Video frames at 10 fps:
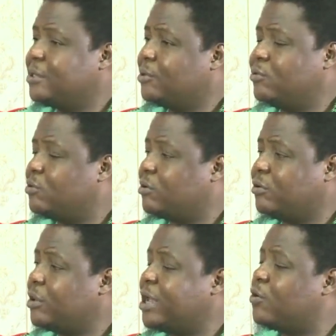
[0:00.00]
Look,
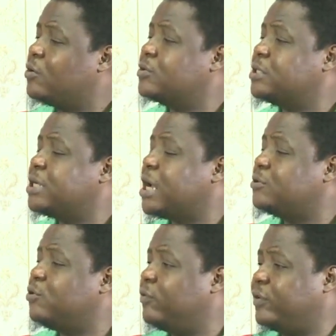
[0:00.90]
other countries had
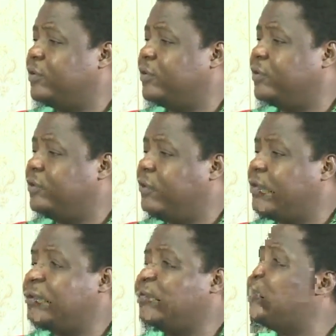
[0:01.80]
COVID, but
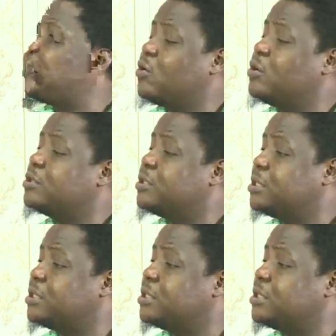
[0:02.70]
in those countries,